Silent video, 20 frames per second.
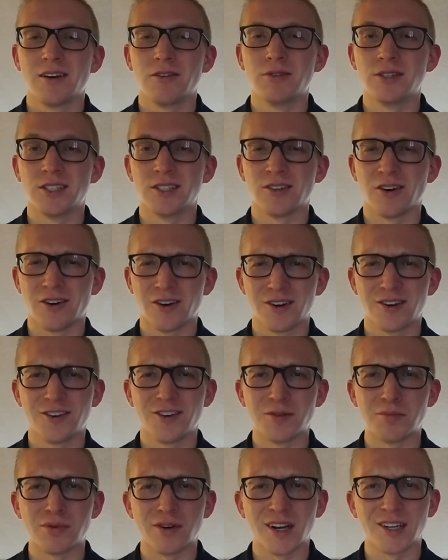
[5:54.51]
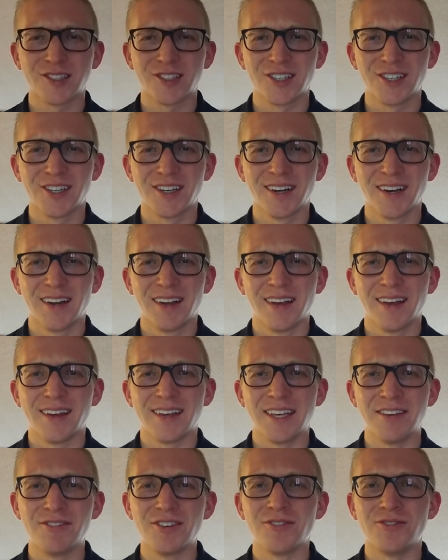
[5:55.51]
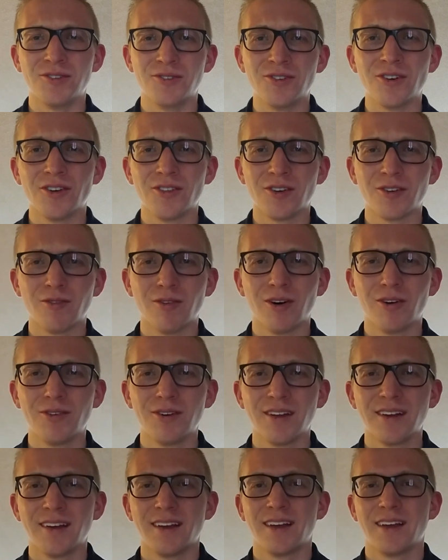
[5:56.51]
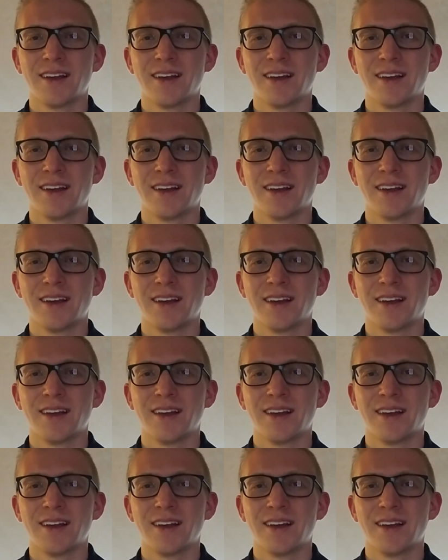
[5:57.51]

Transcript: which is hard under pressure, even if you know the quote.